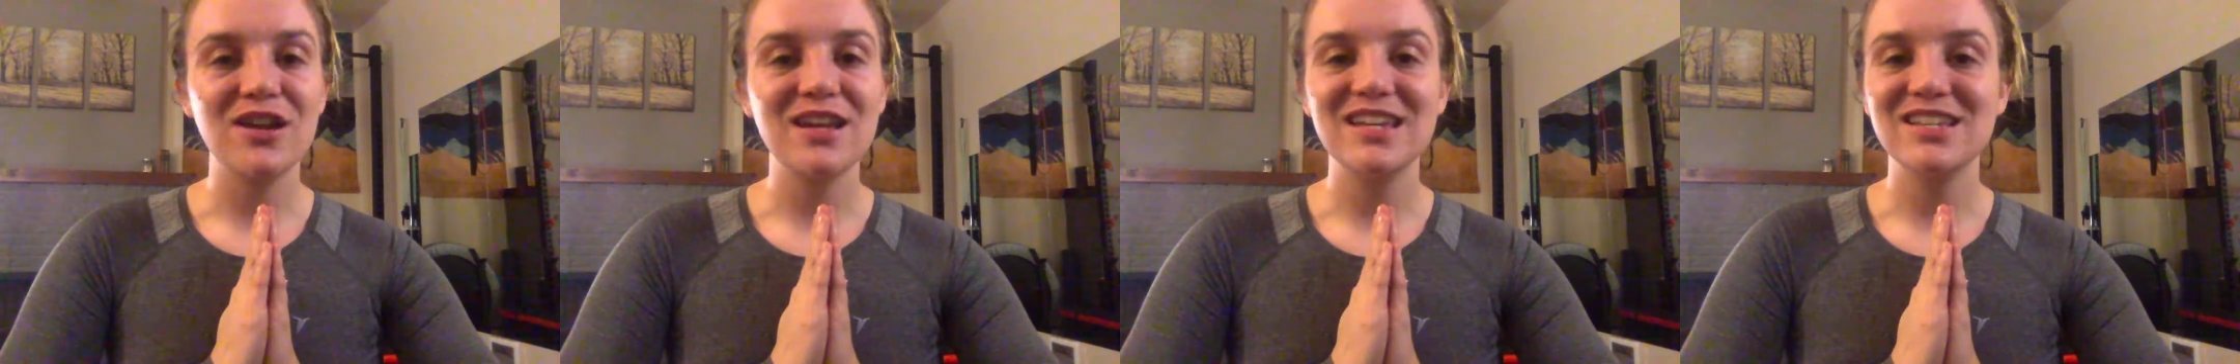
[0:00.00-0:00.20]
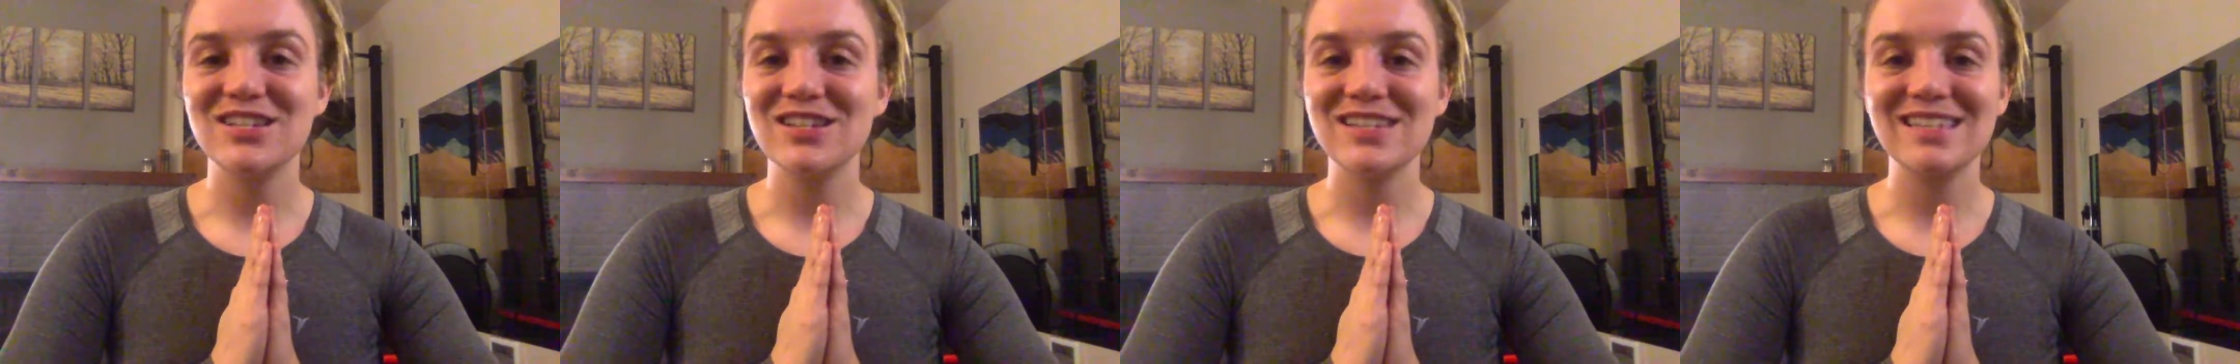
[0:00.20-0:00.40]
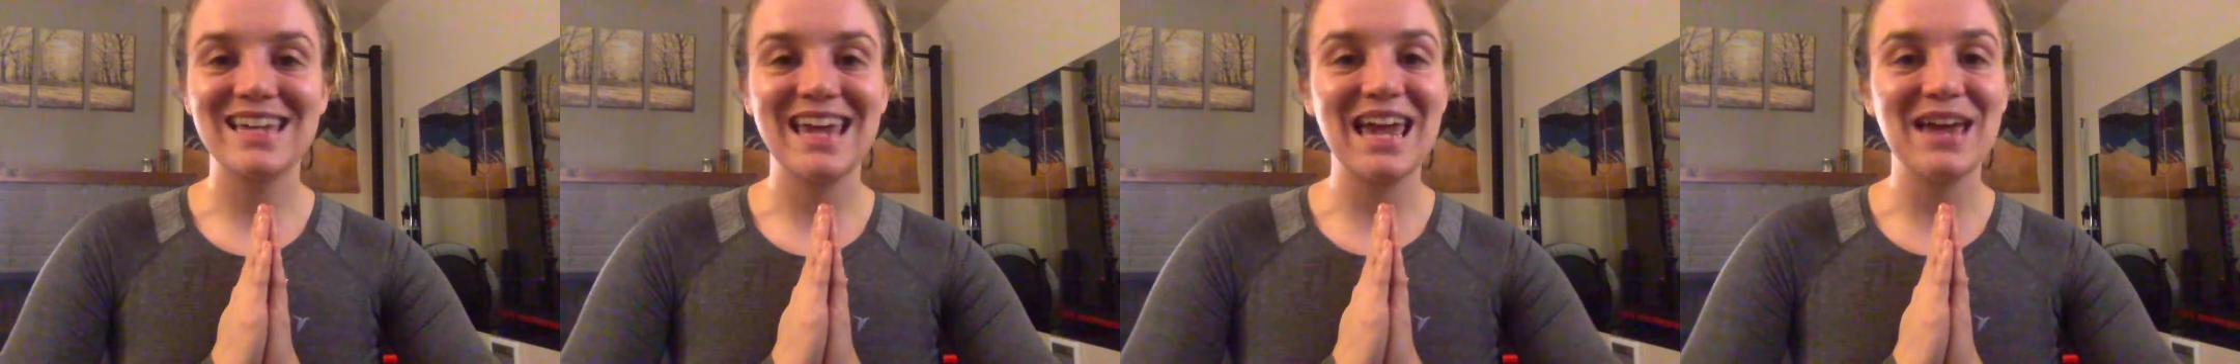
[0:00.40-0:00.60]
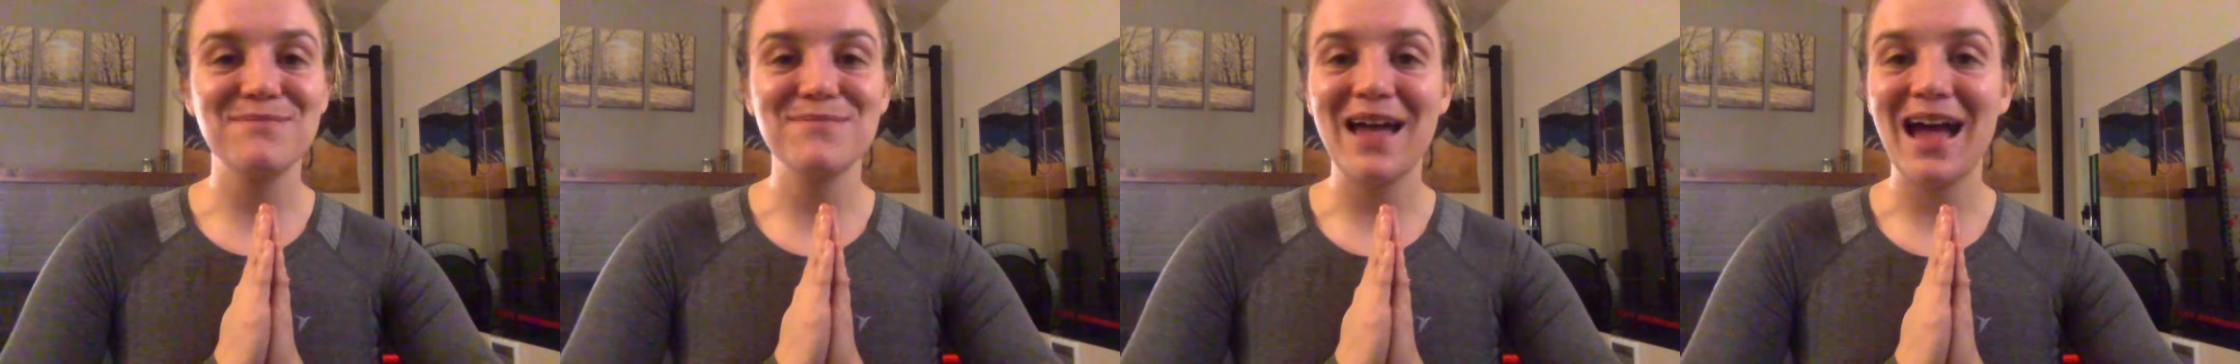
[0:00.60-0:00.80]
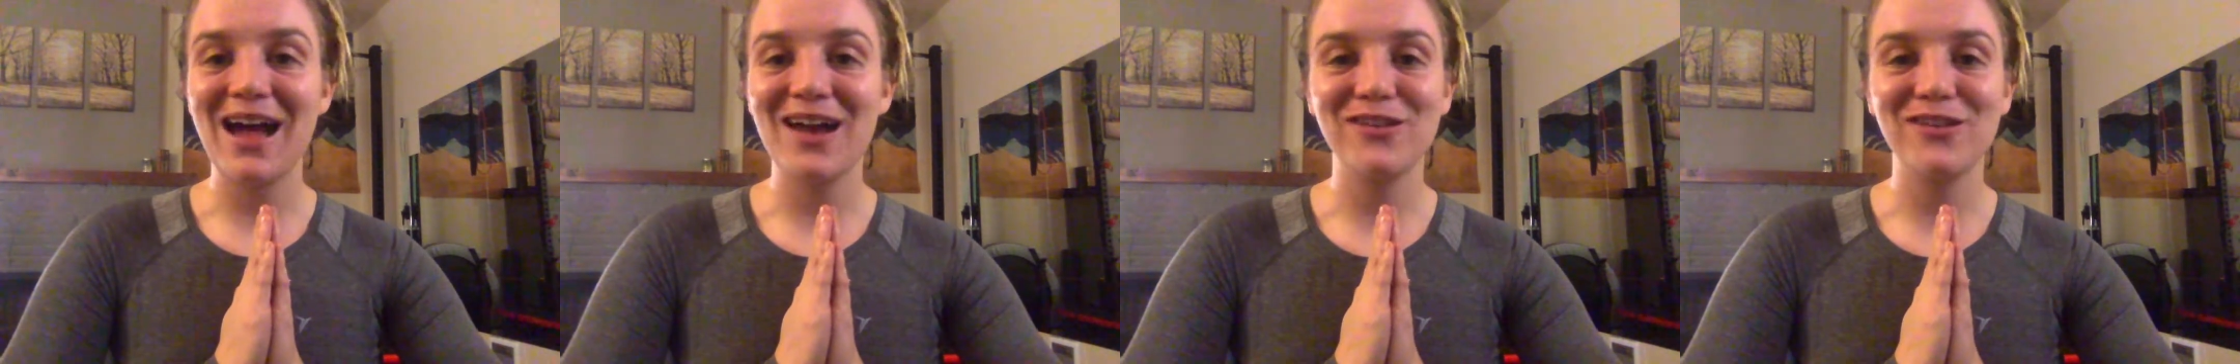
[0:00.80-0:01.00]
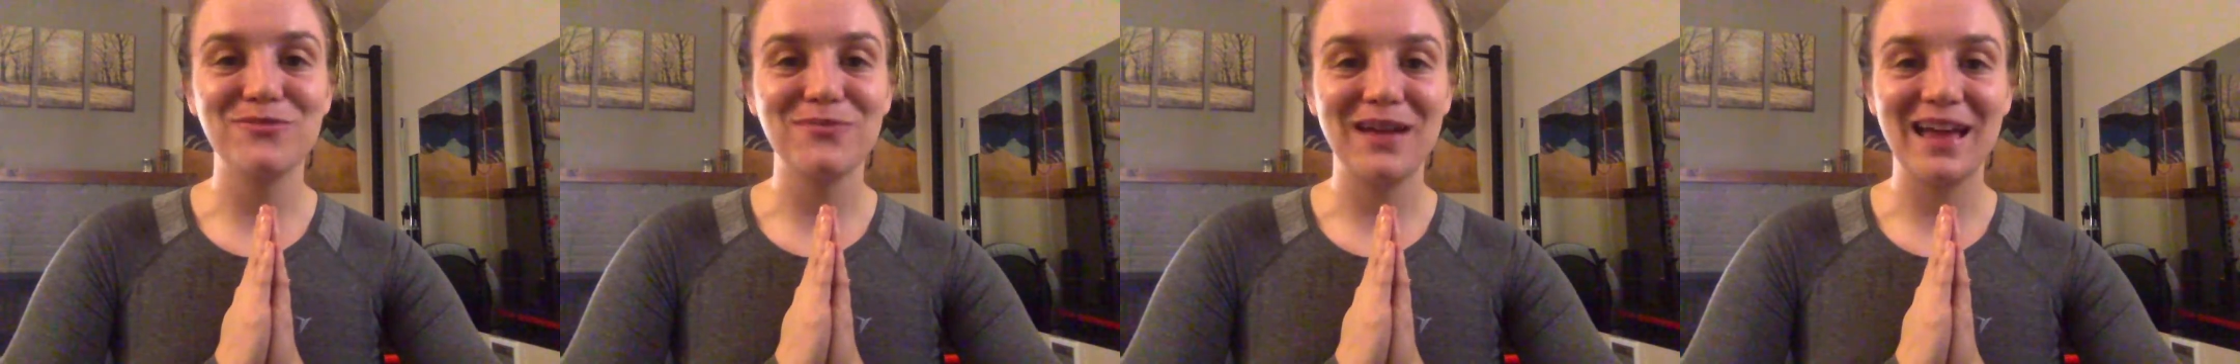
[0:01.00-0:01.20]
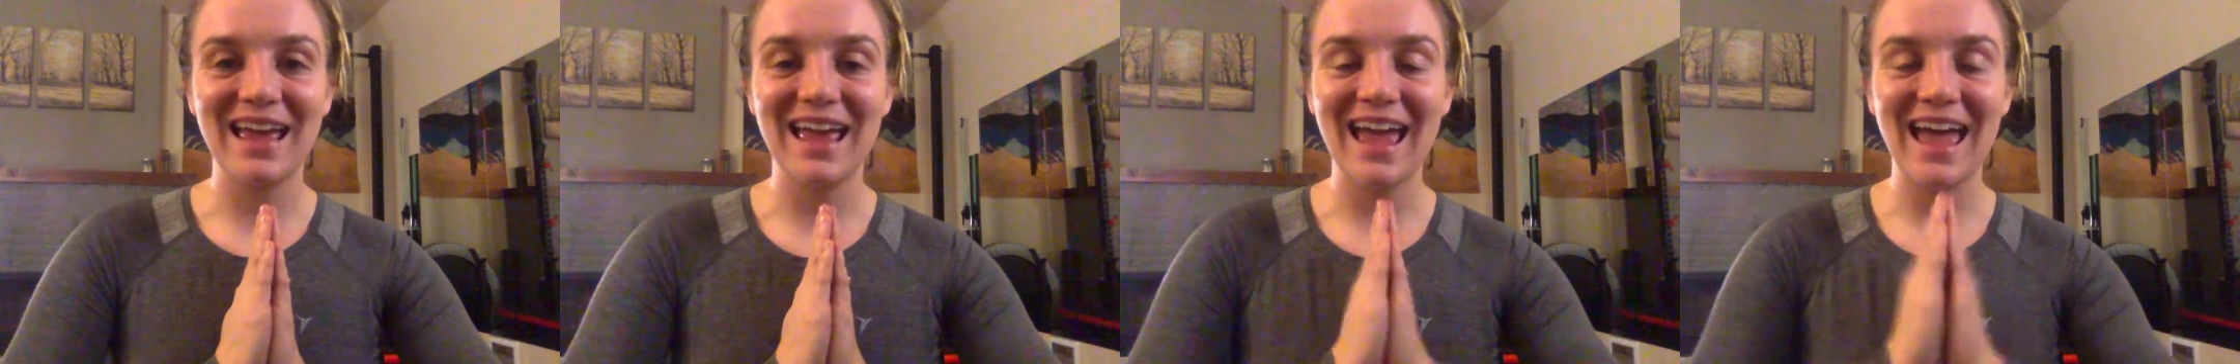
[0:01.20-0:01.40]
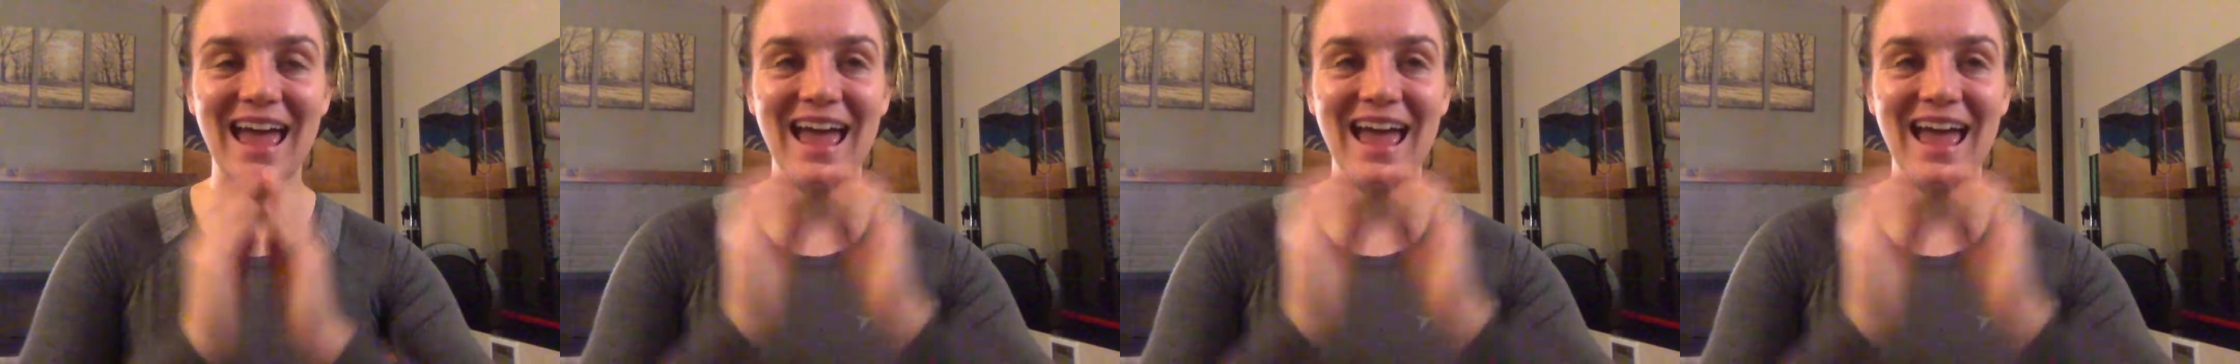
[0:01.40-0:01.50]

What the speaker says: it just came out of my